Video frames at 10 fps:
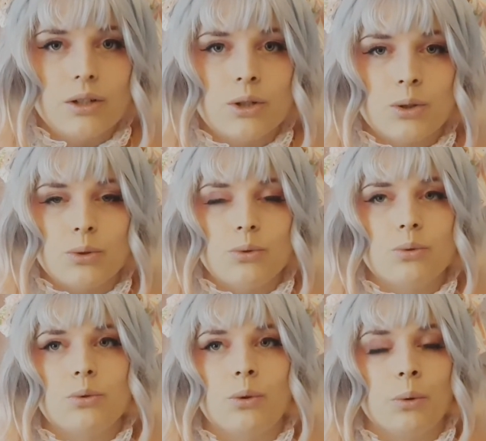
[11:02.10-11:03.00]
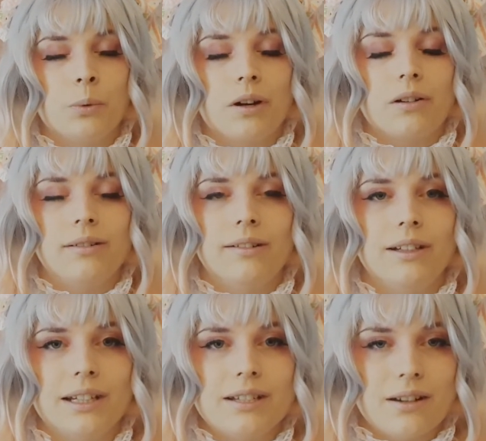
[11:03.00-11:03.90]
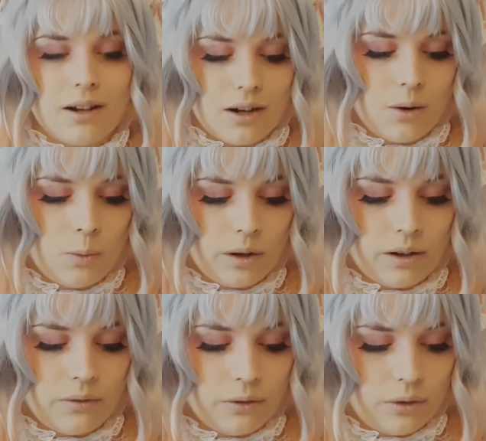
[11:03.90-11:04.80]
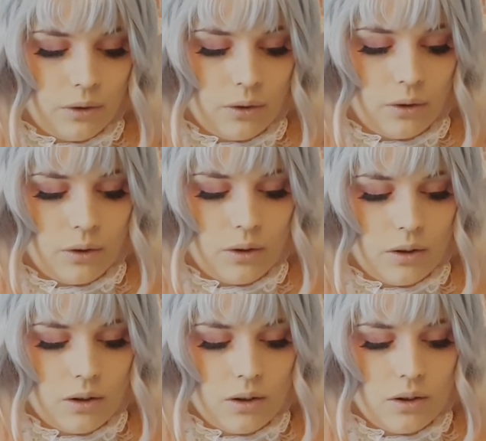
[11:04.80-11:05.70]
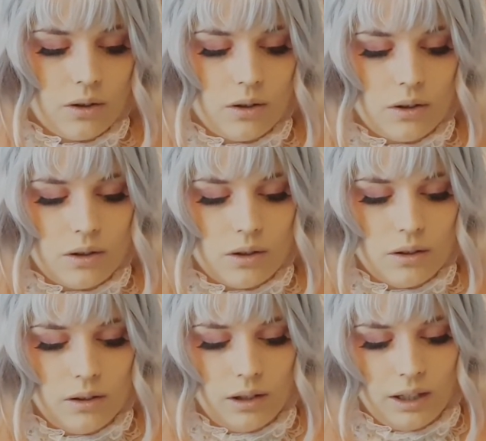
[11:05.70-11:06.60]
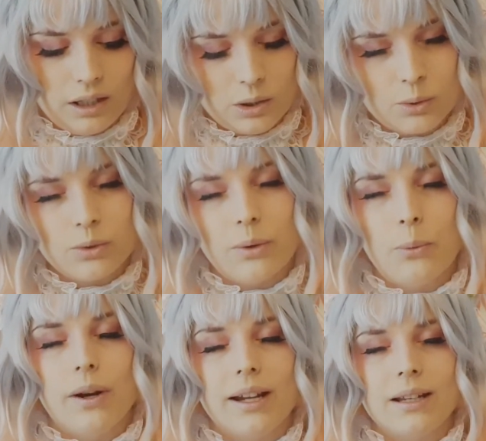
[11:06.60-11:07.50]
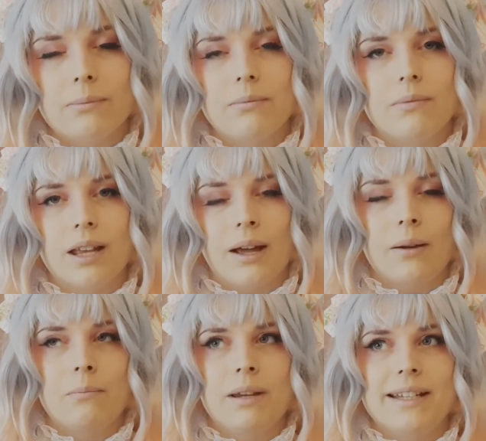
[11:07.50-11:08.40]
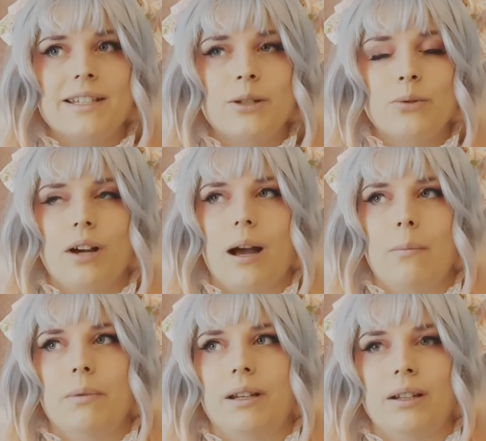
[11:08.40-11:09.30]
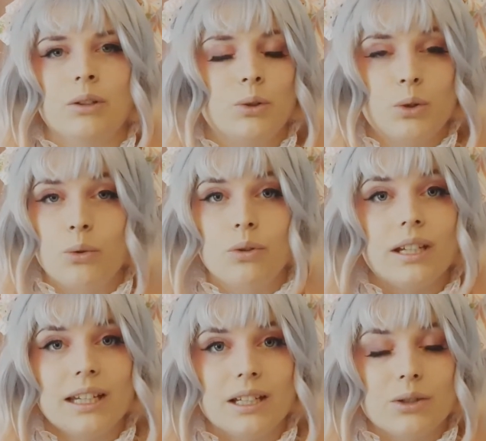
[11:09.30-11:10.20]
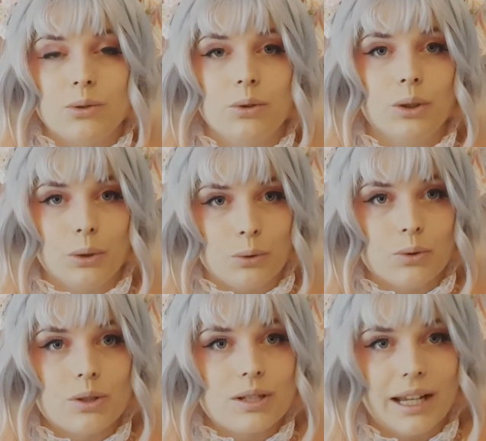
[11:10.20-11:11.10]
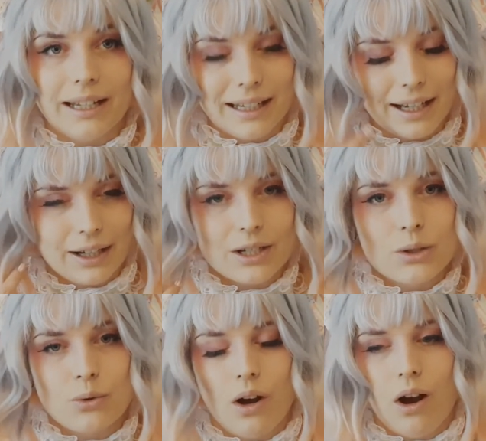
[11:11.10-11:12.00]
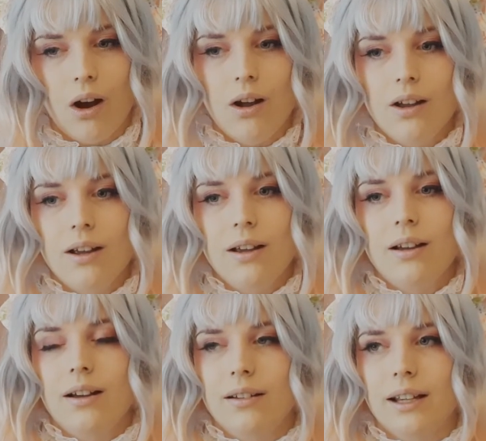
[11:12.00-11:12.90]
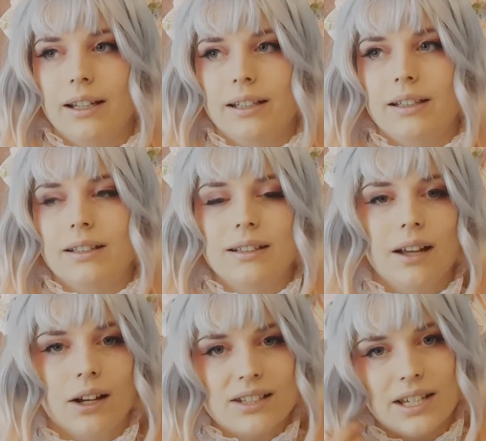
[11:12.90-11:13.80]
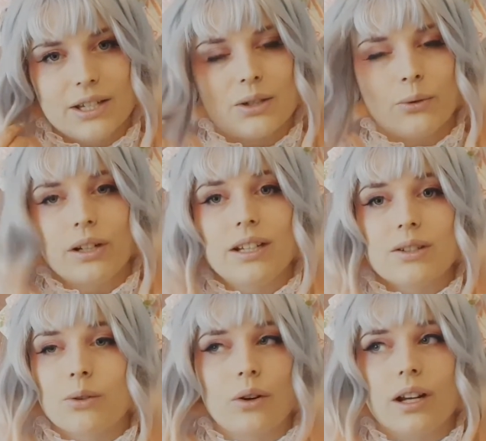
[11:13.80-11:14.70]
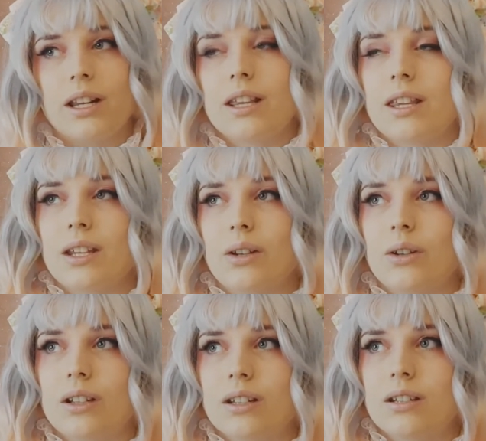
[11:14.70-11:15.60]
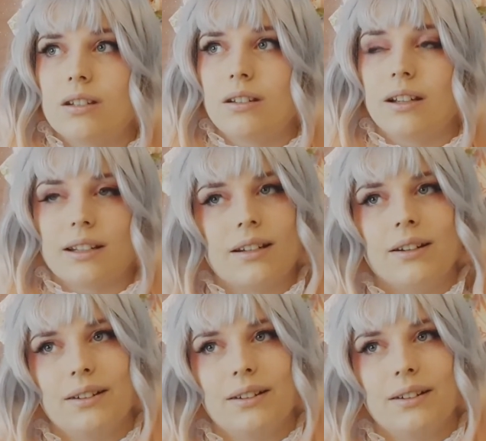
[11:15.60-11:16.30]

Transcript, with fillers: do or wear Lolita whatever like do the way that makes you happy you don't need to use any extra like accessories or anything you can like